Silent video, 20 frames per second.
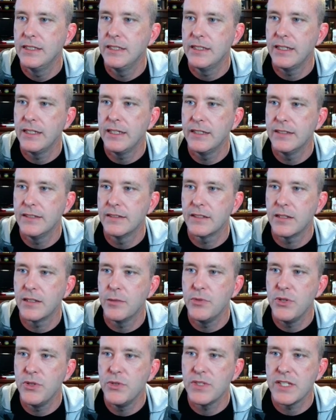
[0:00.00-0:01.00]
is
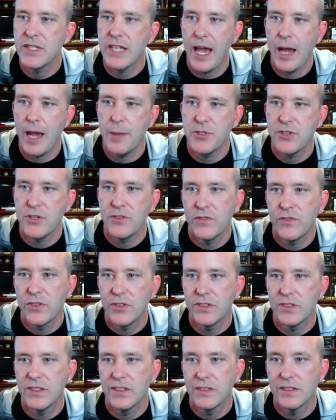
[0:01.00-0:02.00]
computes captured
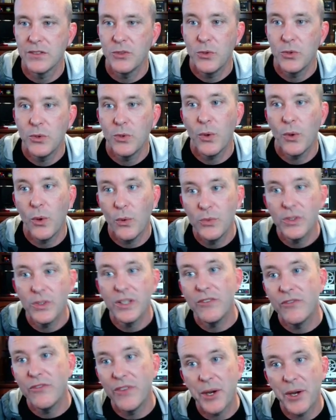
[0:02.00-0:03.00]
versus local
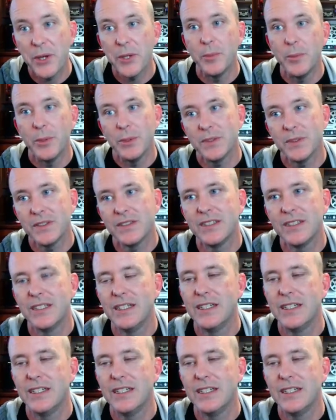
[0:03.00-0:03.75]
only variables.